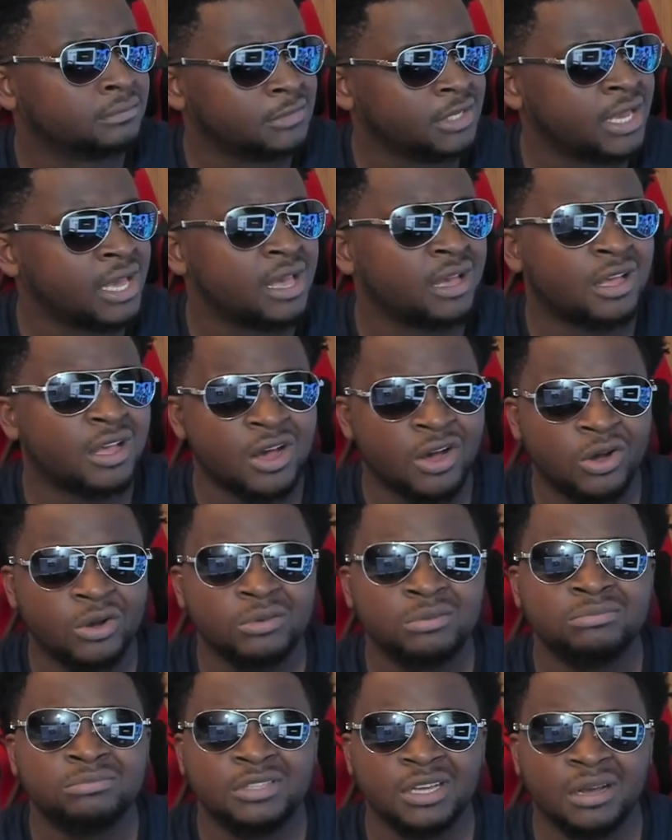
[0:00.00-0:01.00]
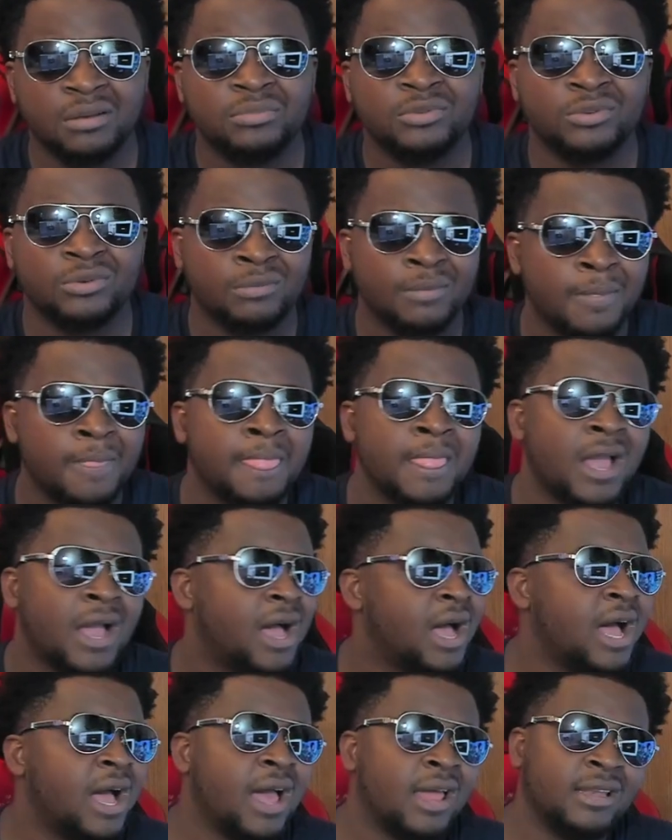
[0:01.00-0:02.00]
Yeah, Cole. W.
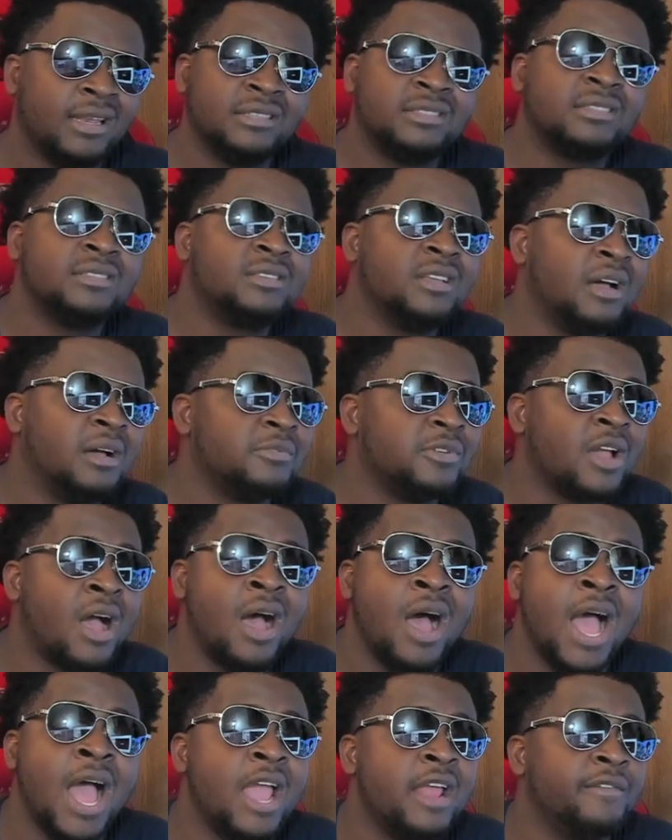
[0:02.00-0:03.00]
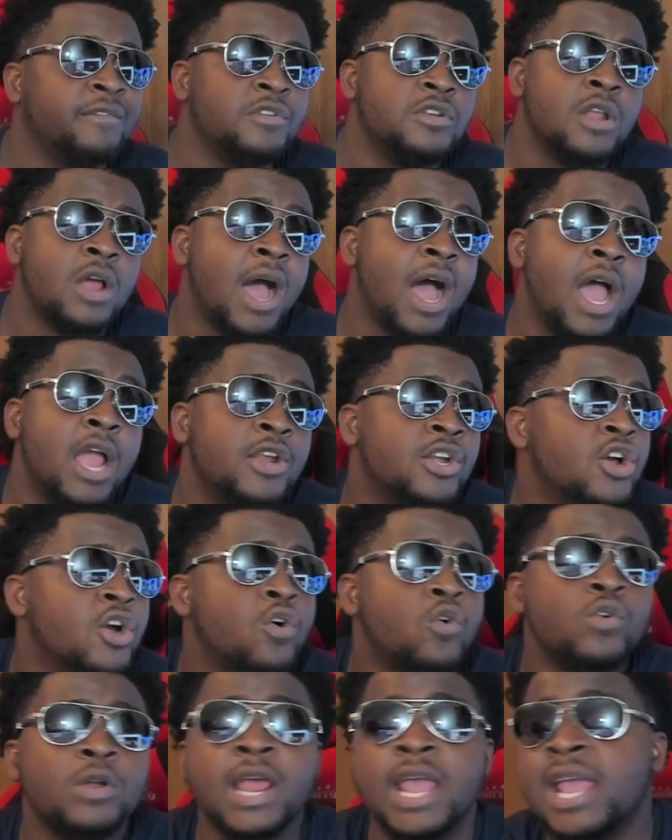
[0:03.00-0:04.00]
This is W. I ain't know
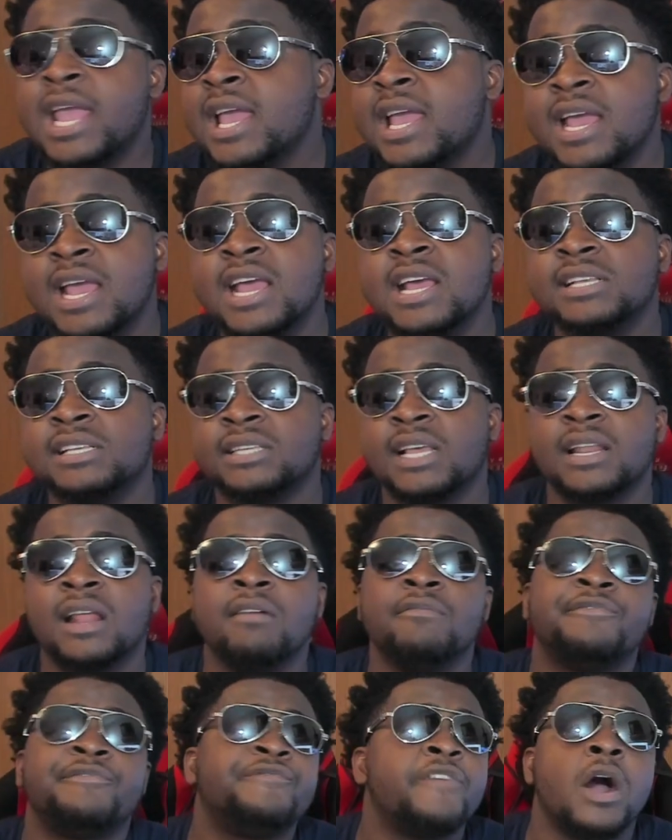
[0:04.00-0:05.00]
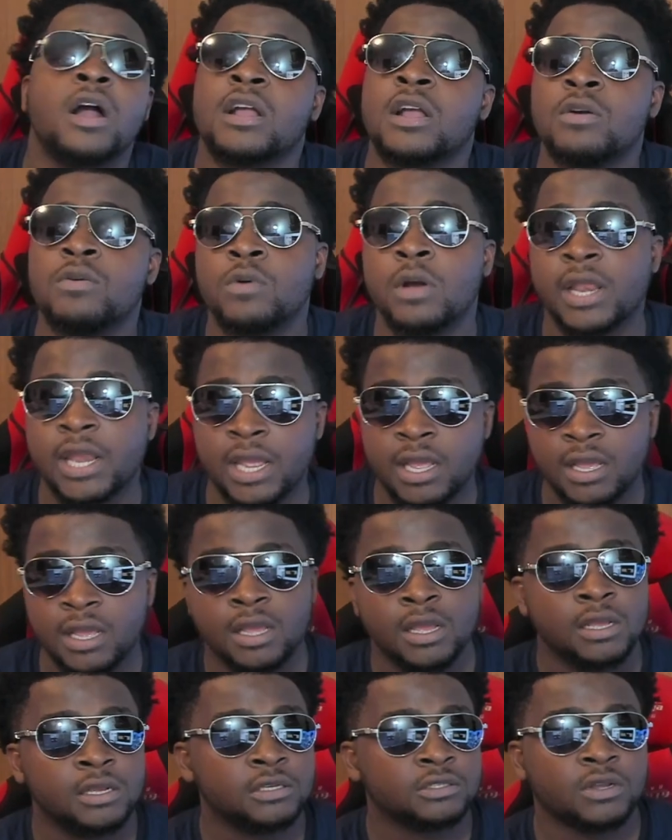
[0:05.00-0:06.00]
who they is, and I'm fucking with it.
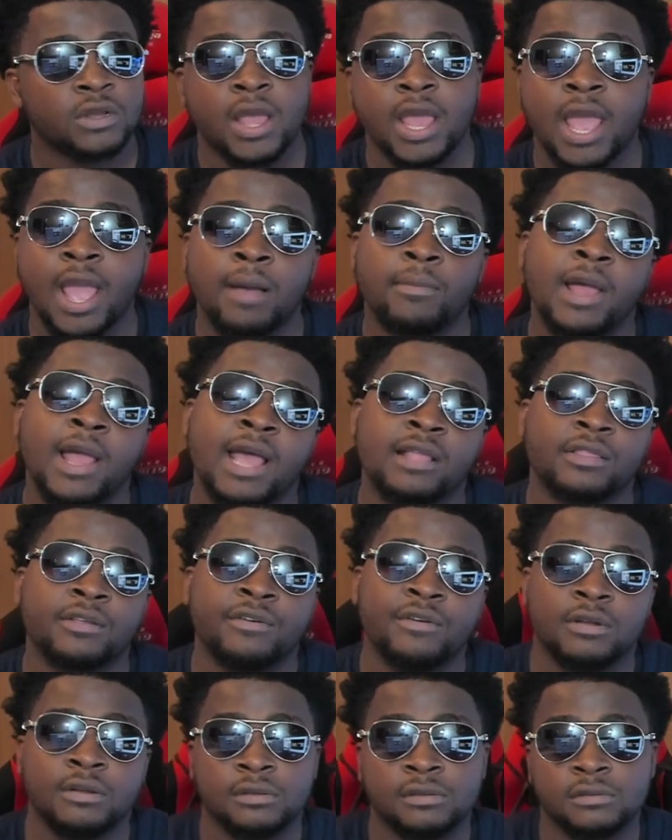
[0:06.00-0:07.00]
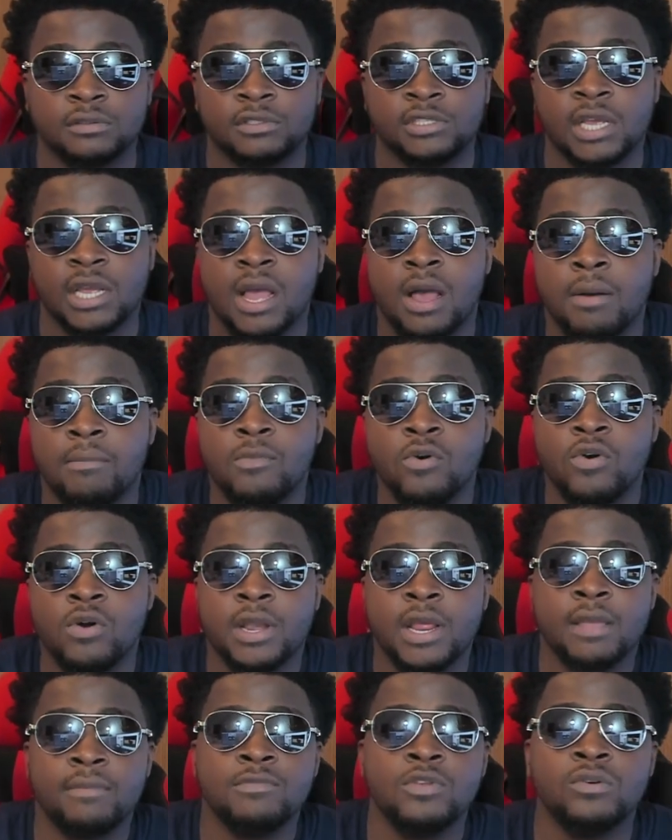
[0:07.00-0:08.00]
So, hey, I'm going to have to check out more
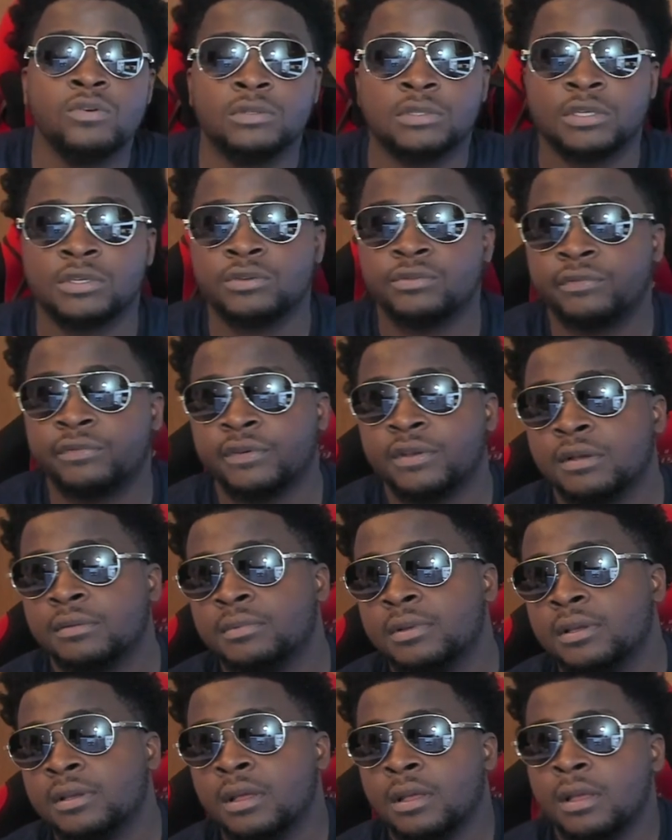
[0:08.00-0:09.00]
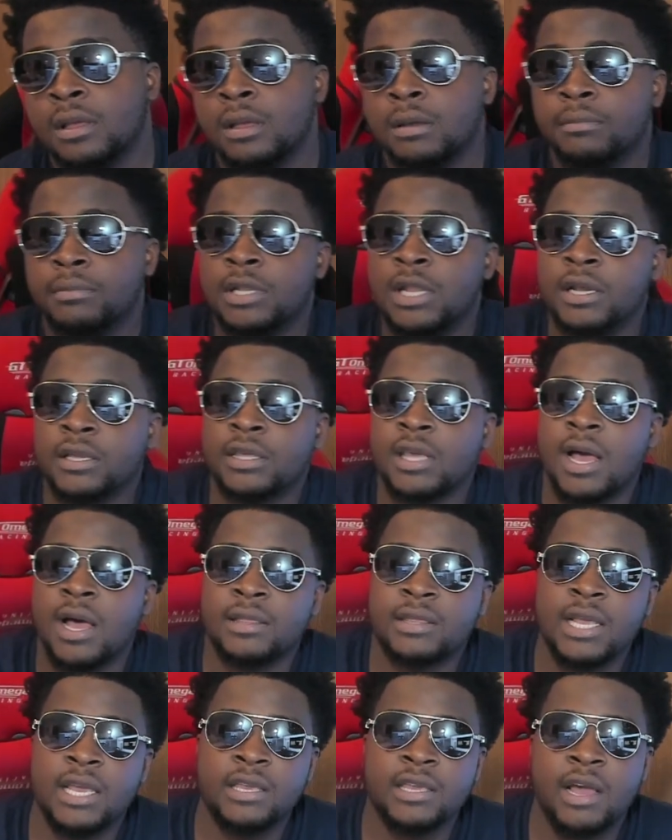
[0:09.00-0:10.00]
of their music, you feel me? But look, y'all,
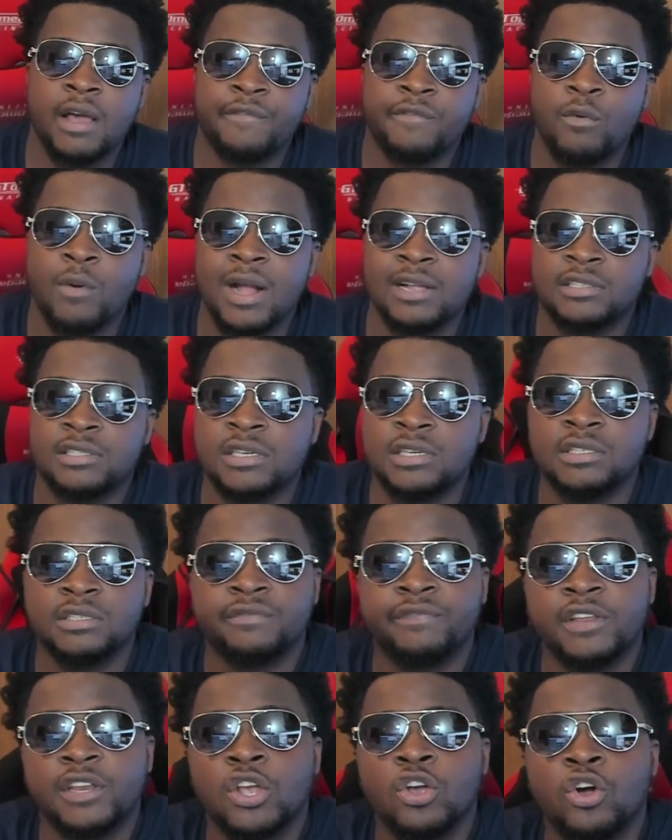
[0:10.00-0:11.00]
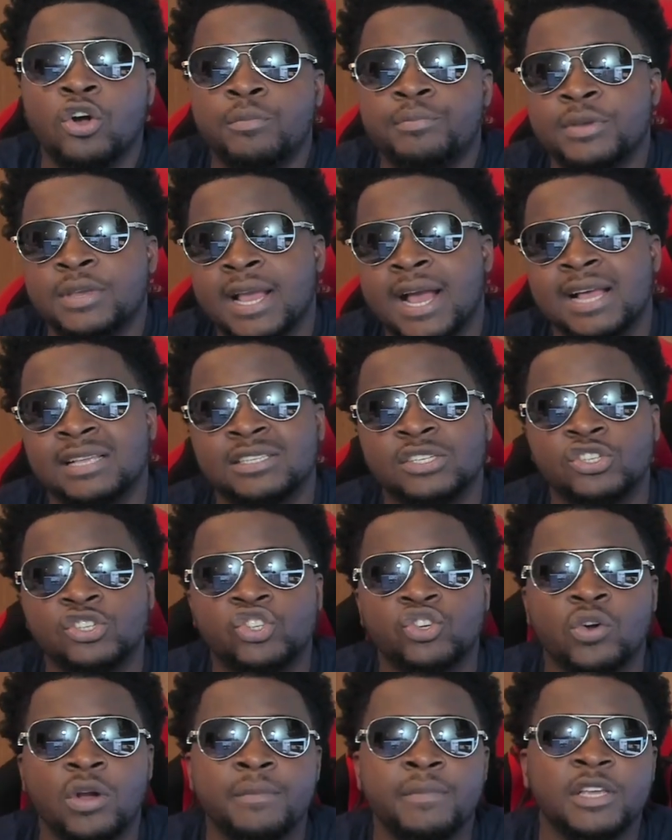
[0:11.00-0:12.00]
thank y'all for watching this video. Hope you guys
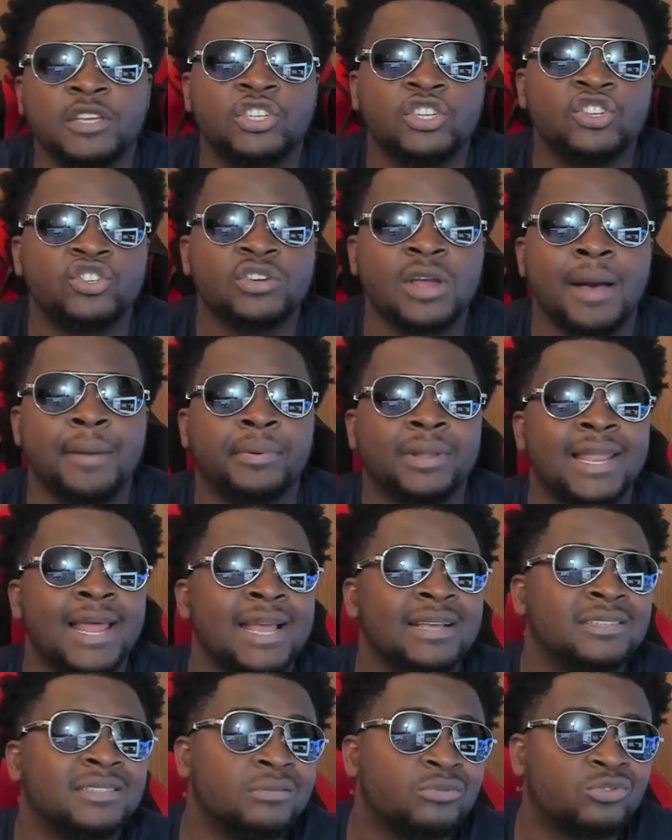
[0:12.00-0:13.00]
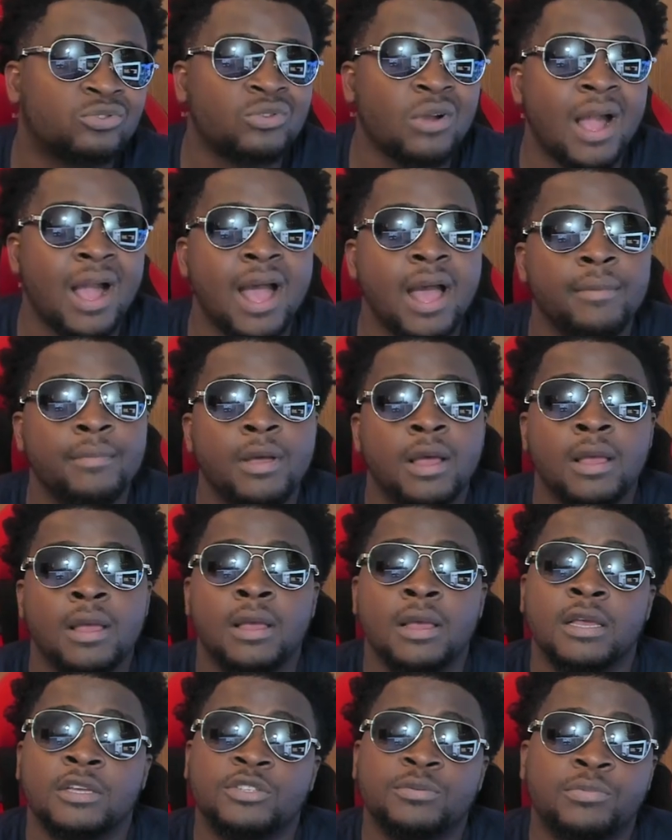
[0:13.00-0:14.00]
enjoyed. Make sure to drop a like, subscribe.
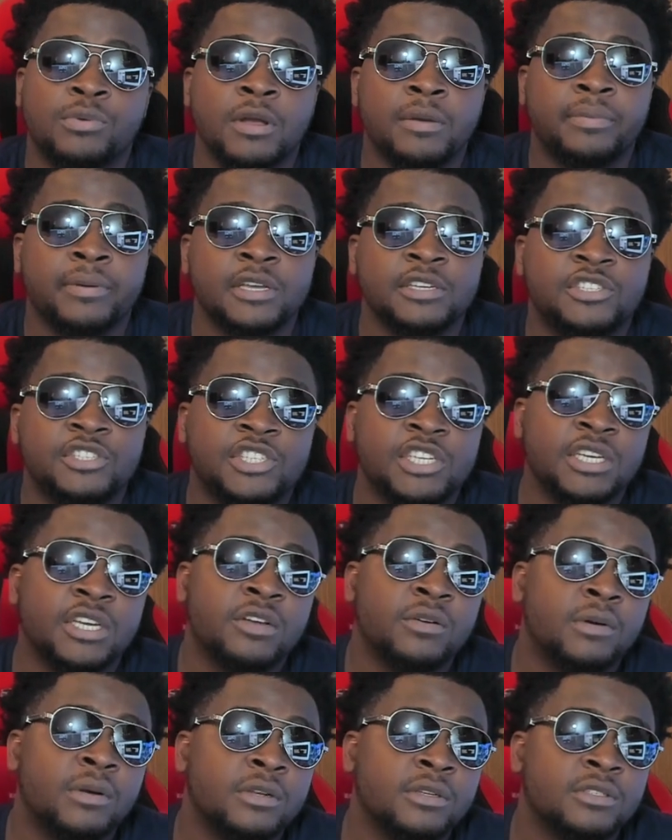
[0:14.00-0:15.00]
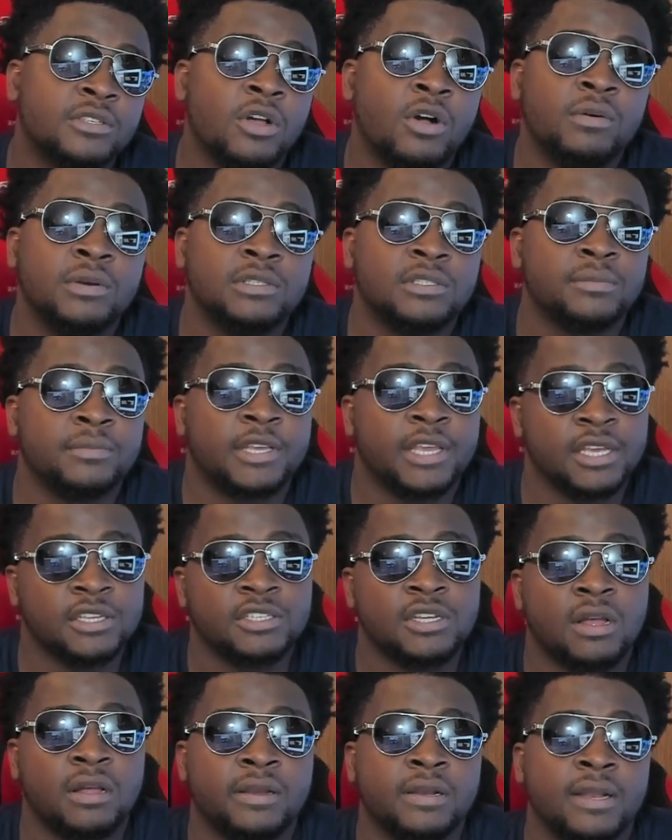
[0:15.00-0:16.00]
It's your boy, Based Chiko, and as always, I'm going to
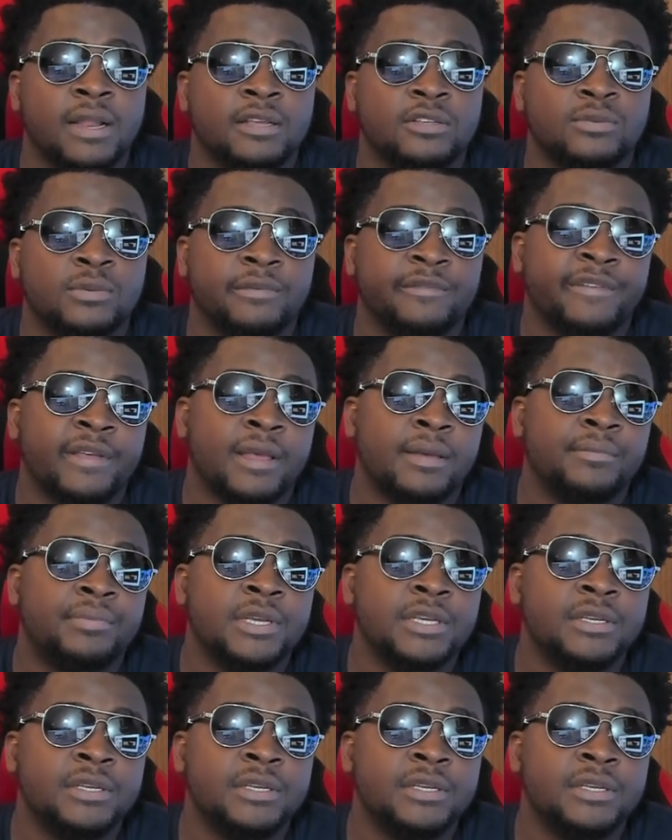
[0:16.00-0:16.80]
catch y'all on the next one, fam.